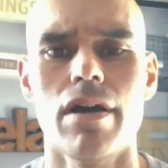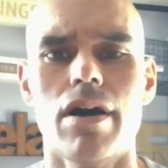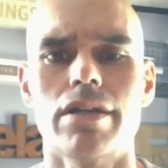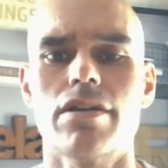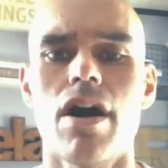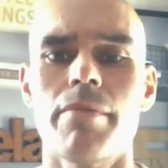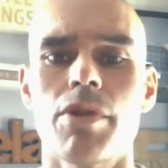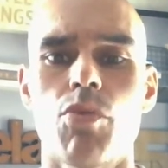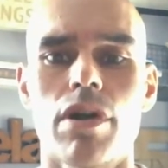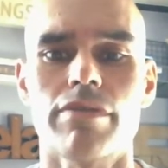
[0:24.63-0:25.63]
on
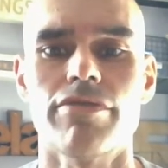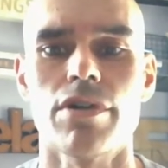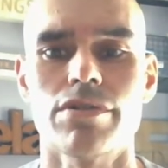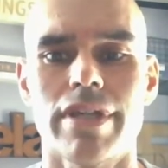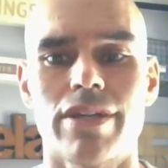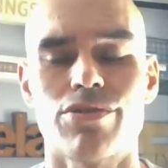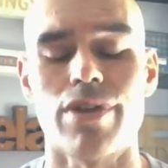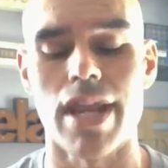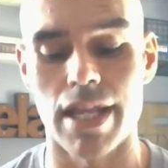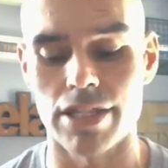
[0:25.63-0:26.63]
common workflows like
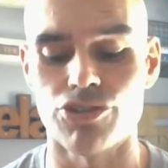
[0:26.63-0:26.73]
creating